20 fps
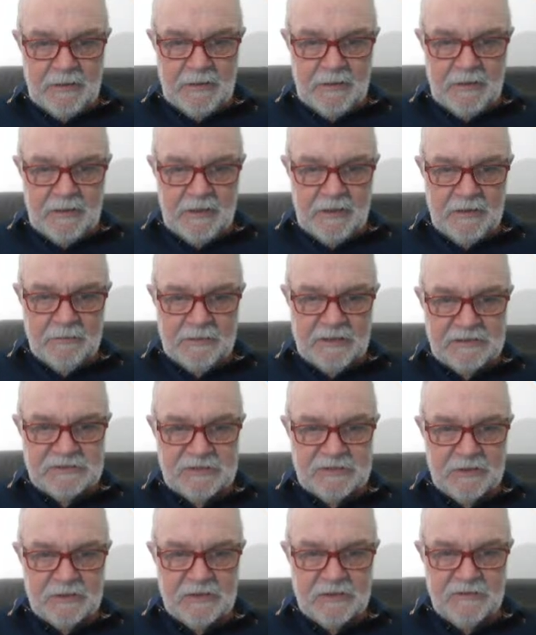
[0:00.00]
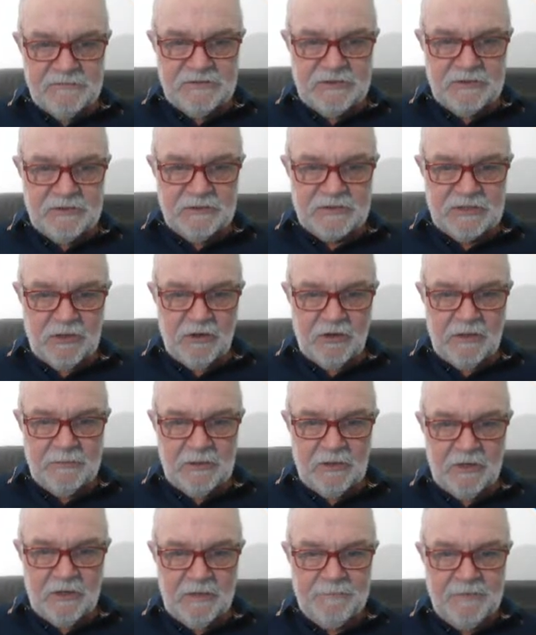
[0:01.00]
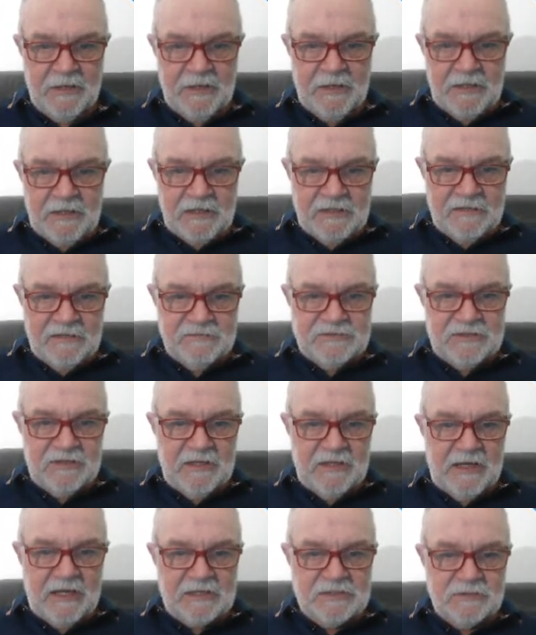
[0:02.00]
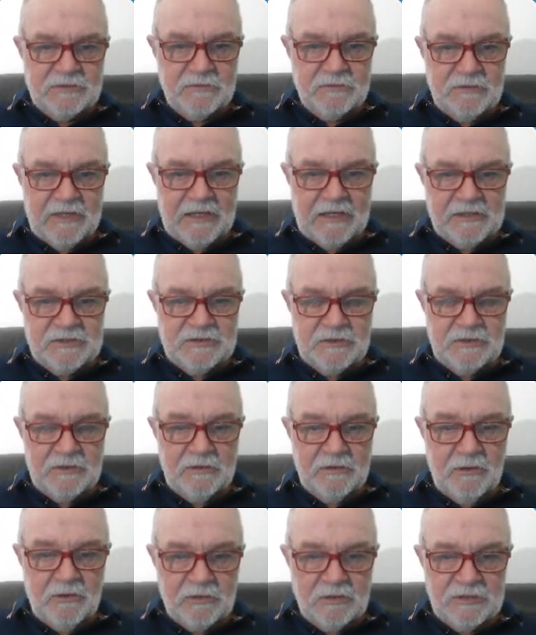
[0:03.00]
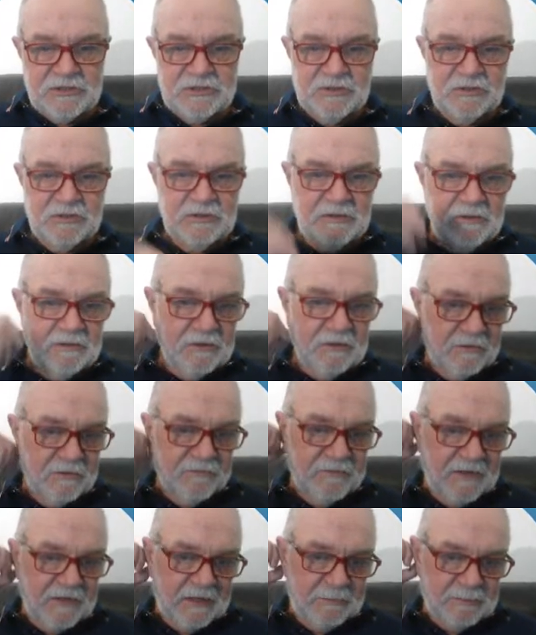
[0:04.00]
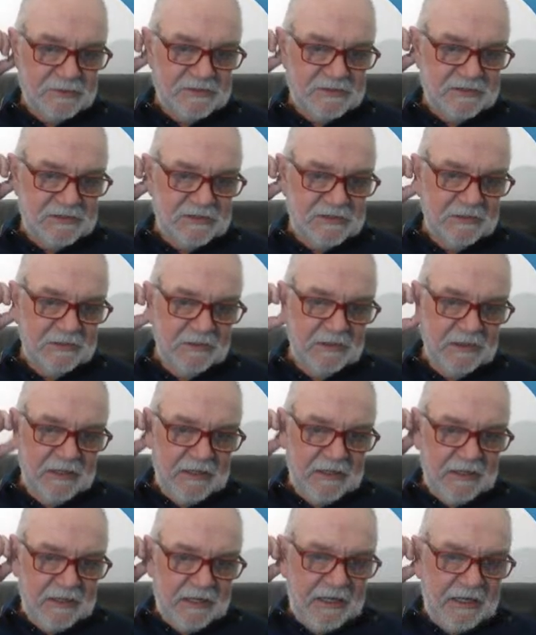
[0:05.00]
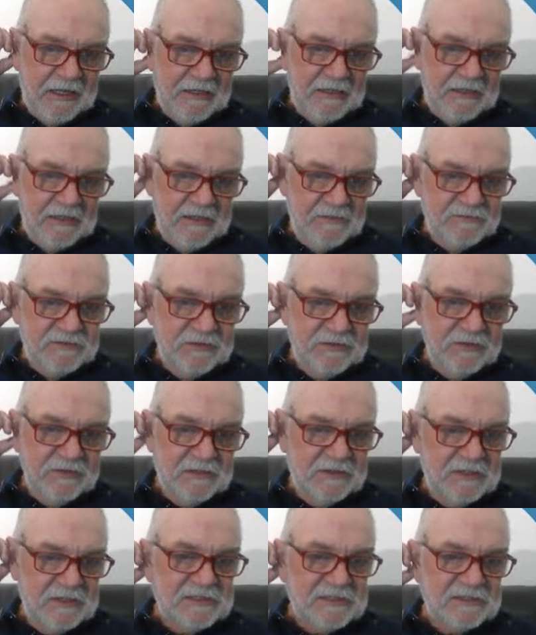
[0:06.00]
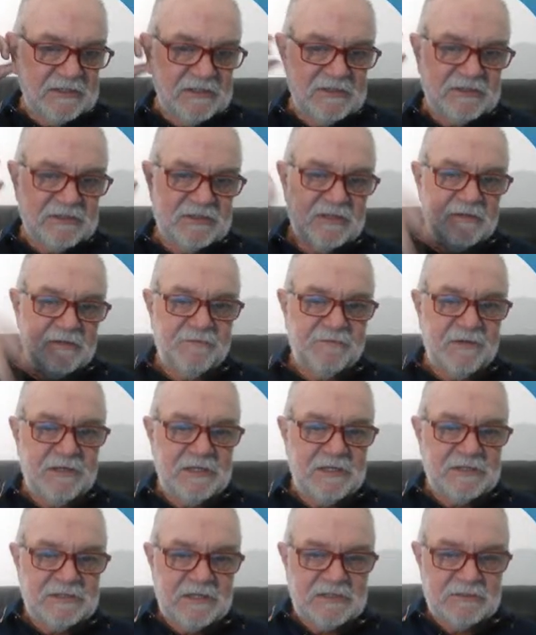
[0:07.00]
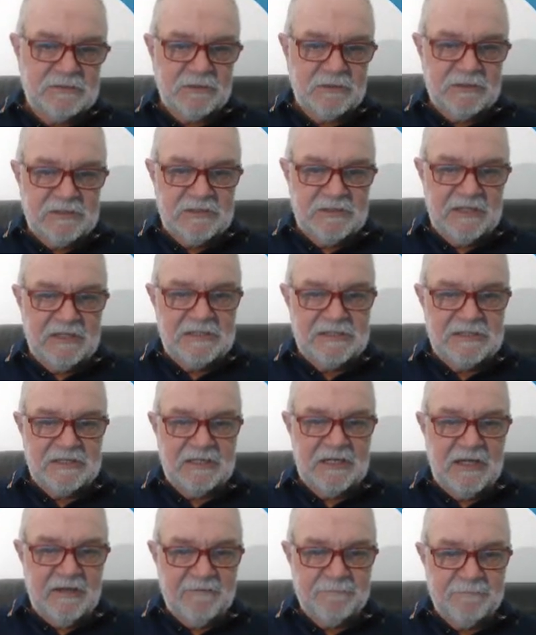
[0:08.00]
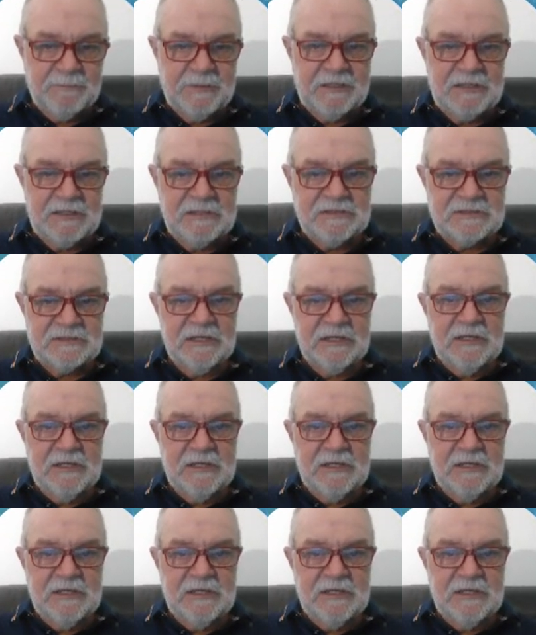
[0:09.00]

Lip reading: Anyway, so it gives you a timeline, it gives you the actual latitude and longitude of that position, and it gives you the distance to the finish. That's what DTF means.